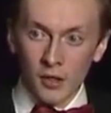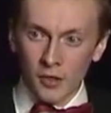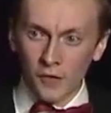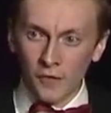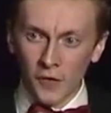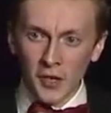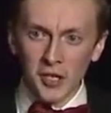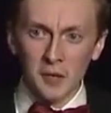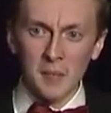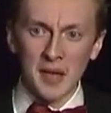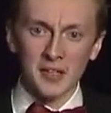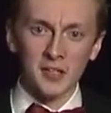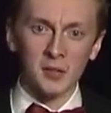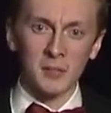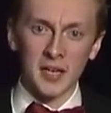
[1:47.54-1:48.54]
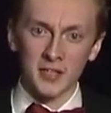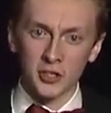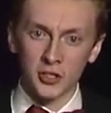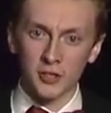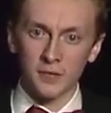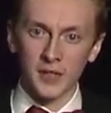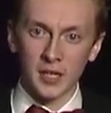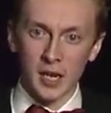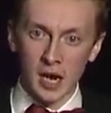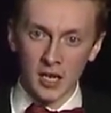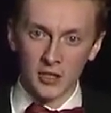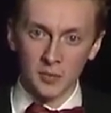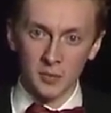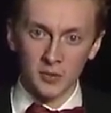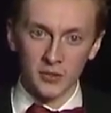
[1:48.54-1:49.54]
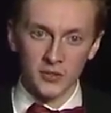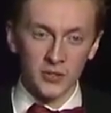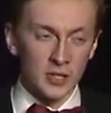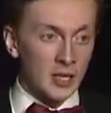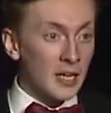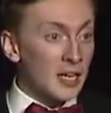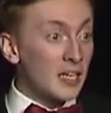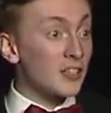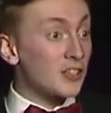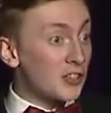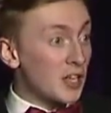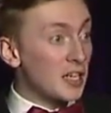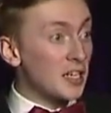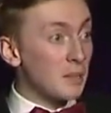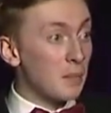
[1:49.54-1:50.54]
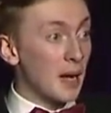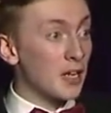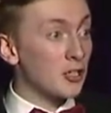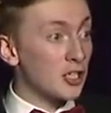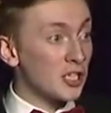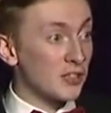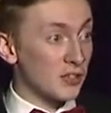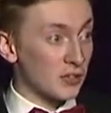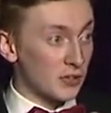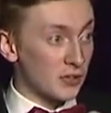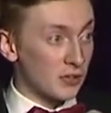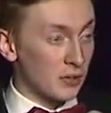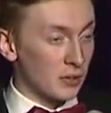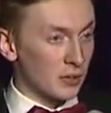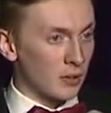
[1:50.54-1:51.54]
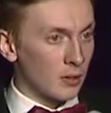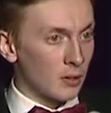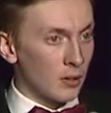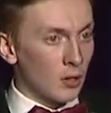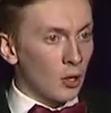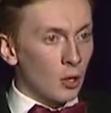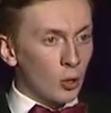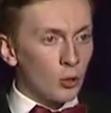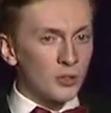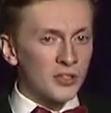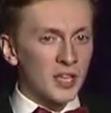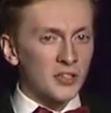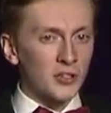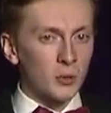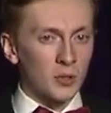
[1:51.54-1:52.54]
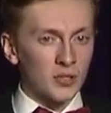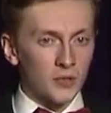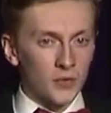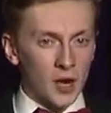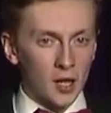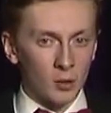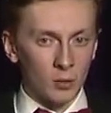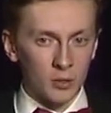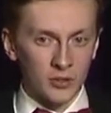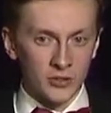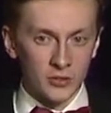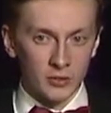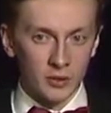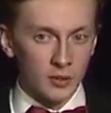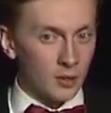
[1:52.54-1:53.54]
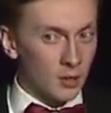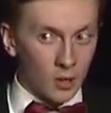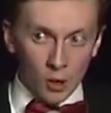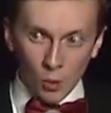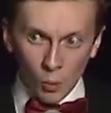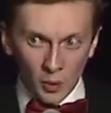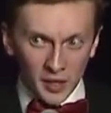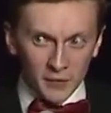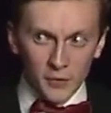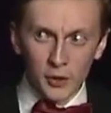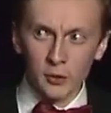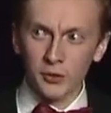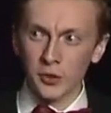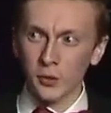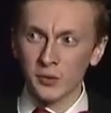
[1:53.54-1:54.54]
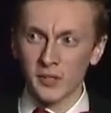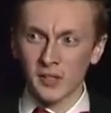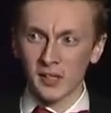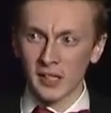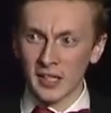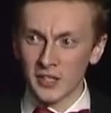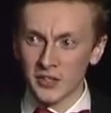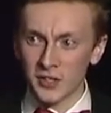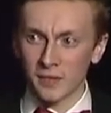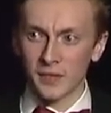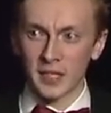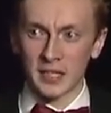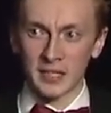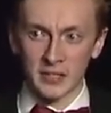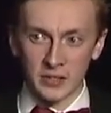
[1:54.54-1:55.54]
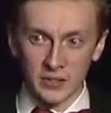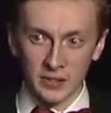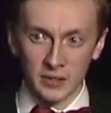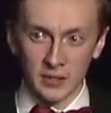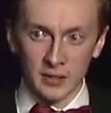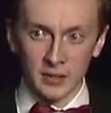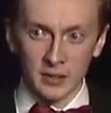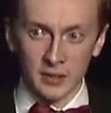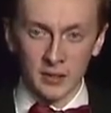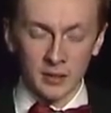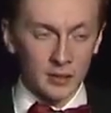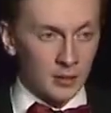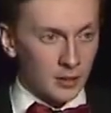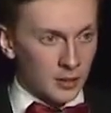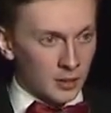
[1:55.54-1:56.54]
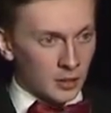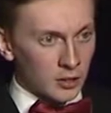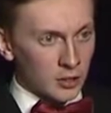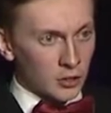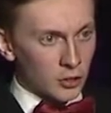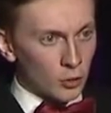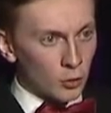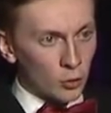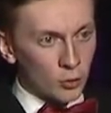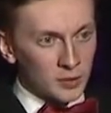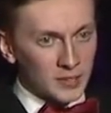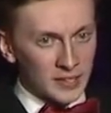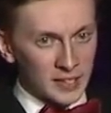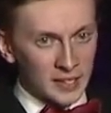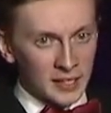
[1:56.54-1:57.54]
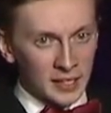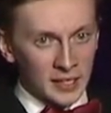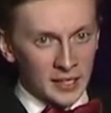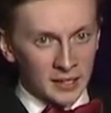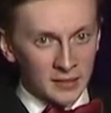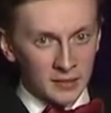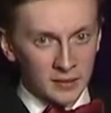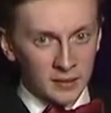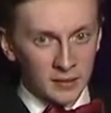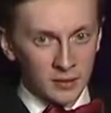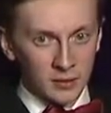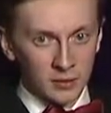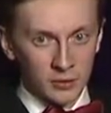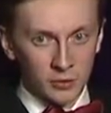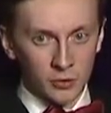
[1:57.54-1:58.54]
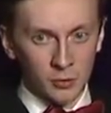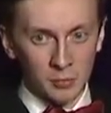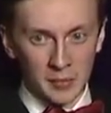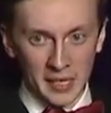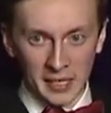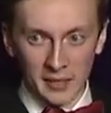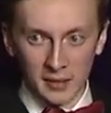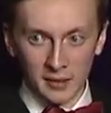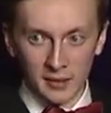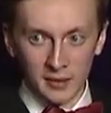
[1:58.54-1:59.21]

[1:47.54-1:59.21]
The fundamental message of the Gospels is stated by Jesus, who says to his followers, Whatever you do to the least of these, you did it to me.